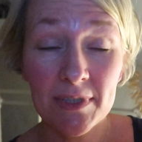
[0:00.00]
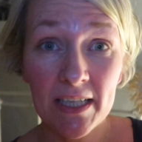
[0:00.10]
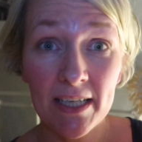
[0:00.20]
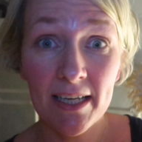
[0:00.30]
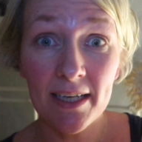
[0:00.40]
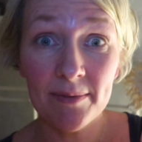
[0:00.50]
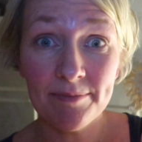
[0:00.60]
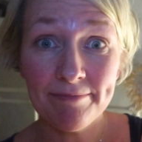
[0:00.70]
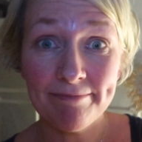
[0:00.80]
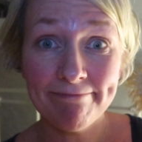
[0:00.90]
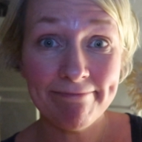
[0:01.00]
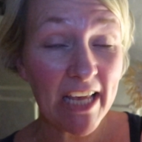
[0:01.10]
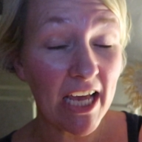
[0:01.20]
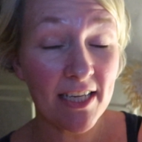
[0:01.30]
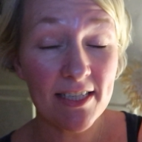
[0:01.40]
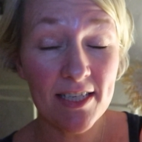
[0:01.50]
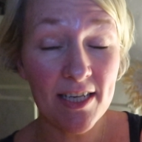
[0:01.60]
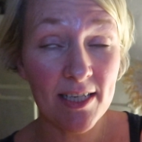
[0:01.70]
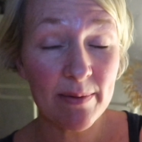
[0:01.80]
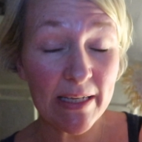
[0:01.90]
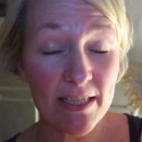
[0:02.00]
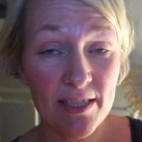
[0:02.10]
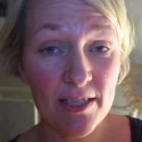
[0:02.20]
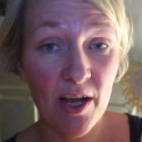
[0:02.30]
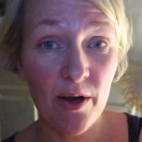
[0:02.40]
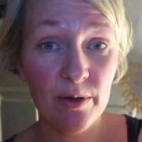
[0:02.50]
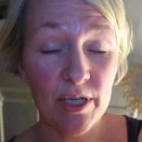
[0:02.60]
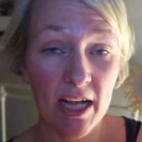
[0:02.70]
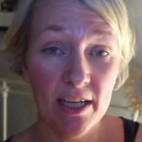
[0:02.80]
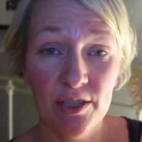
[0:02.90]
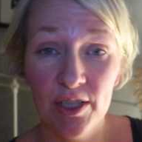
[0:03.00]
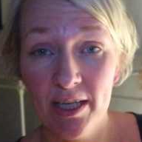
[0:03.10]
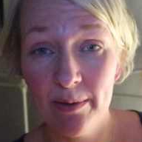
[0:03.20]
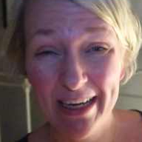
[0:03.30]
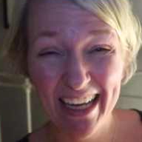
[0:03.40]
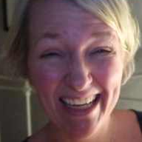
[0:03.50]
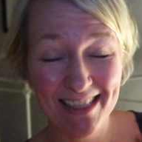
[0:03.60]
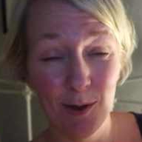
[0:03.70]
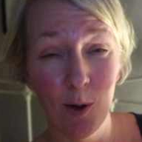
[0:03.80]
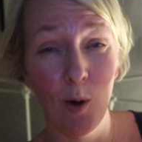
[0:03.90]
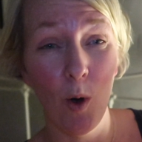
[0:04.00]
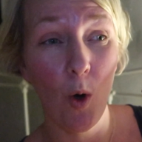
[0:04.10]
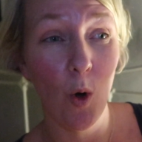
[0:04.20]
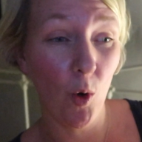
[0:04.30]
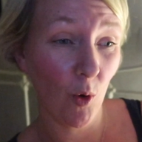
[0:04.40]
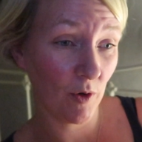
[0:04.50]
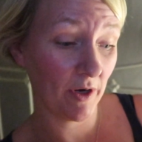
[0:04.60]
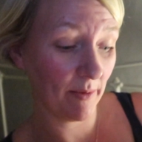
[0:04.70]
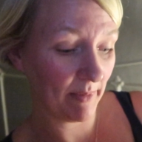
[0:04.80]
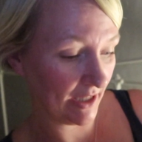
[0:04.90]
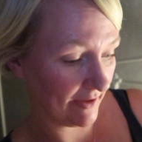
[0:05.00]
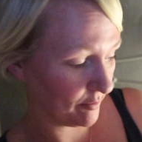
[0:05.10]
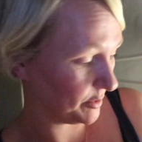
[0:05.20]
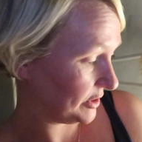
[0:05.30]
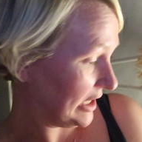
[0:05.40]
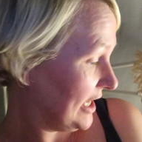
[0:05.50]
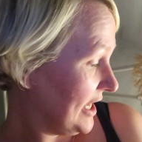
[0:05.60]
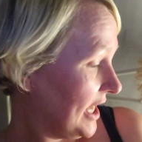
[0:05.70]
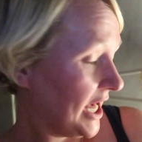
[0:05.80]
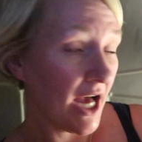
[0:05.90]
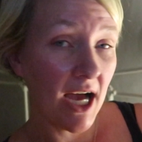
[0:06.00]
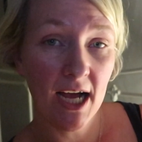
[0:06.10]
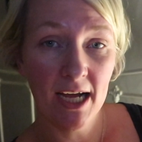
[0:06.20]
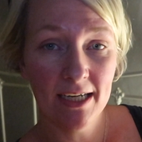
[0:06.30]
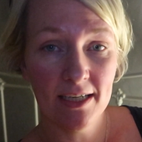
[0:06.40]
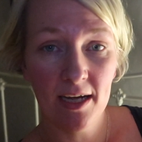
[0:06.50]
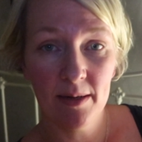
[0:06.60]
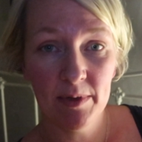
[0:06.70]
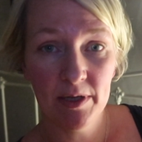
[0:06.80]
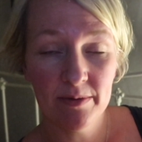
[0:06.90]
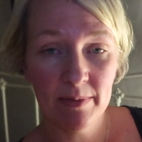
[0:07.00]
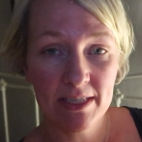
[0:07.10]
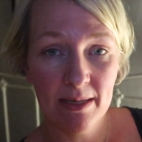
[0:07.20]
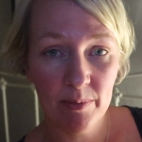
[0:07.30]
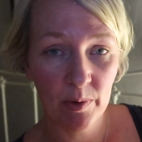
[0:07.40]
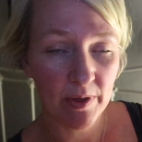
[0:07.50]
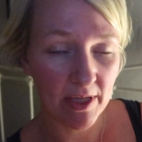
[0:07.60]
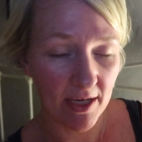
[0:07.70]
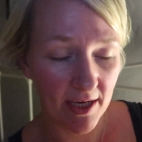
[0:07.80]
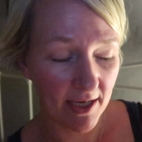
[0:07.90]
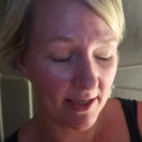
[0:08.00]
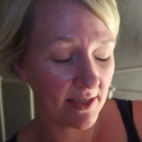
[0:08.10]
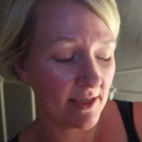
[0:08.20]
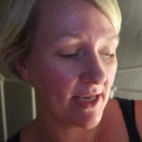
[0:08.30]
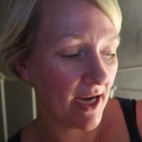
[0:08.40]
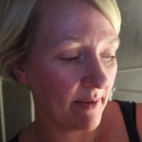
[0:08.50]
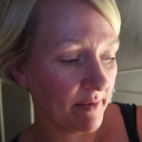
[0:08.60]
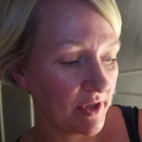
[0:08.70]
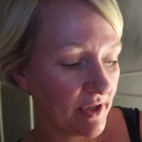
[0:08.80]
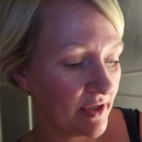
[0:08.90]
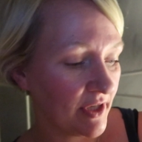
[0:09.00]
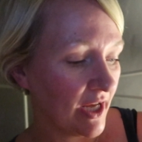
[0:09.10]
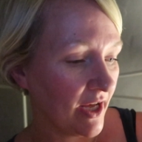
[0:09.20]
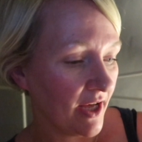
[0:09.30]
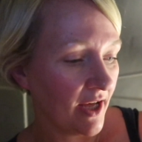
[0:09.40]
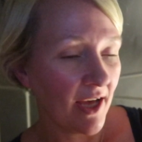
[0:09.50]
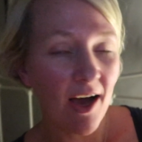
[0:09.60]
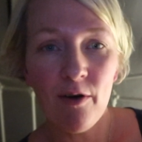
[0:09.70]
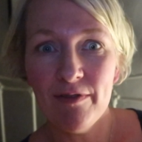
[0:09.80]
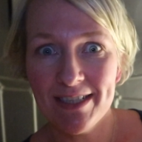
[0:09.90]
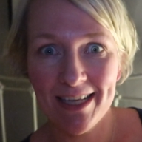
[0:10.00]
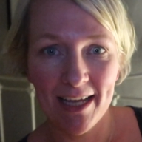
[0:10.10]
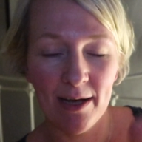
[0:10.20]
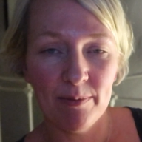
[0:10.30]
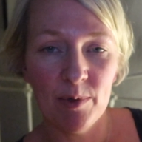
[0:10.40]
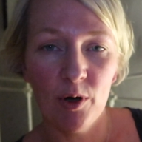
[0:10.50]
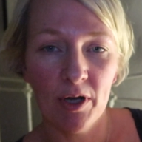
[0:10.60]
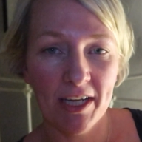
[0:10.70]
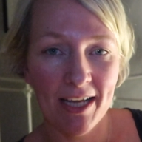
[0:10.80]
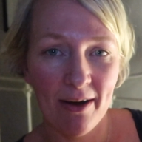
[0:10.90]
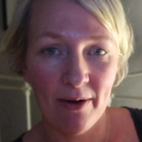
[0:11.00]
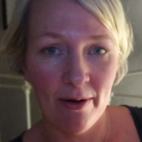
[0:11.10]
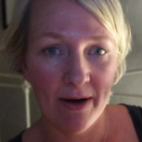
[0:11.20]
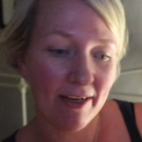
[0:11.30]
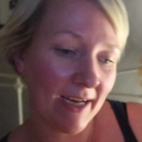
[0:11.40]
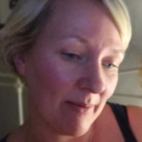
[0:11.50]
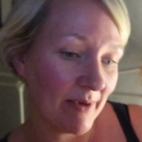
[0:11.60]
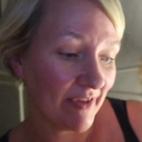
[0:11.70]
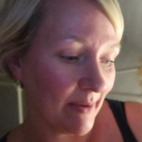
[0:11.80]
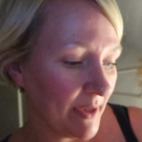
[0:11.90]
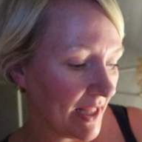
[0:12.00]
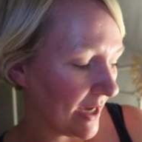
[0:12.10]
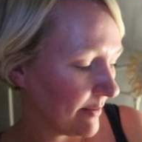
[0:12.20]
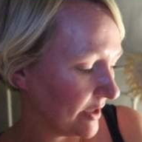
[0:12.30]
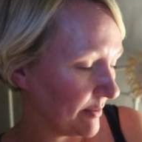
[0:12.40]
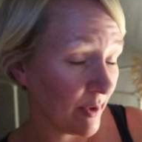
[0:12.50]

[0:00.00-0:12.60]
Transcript: Can you hear? She has been so challenging at the minute. It's unbelievable. And I'm losing my temper with her. And yeah, I'm just, obviously I'm not gonna carry around a camera filming that, am I?